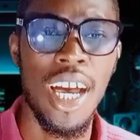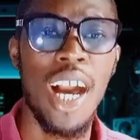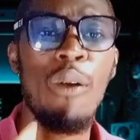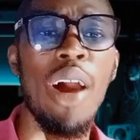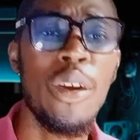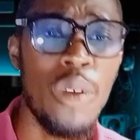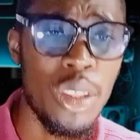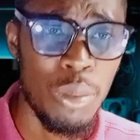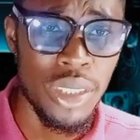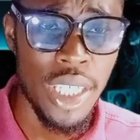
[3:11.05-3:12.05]
How are you
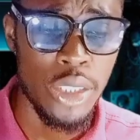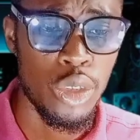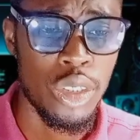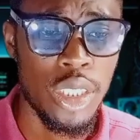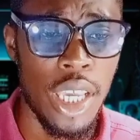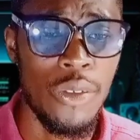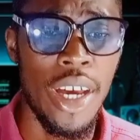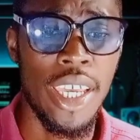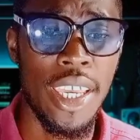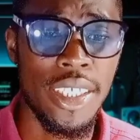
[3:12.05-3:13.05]
going to protect yourself
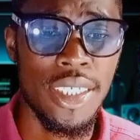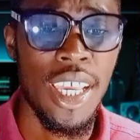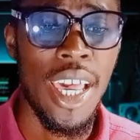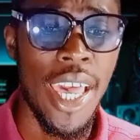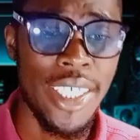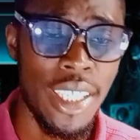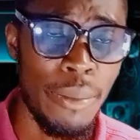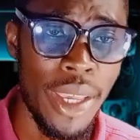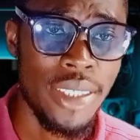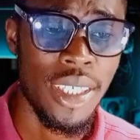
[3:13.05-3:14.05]
against
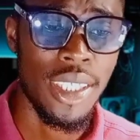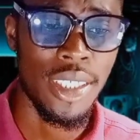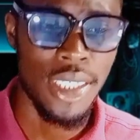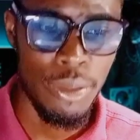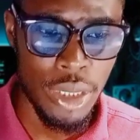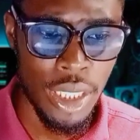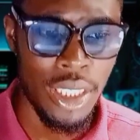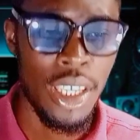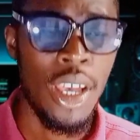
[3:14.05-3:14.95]
SMS interception?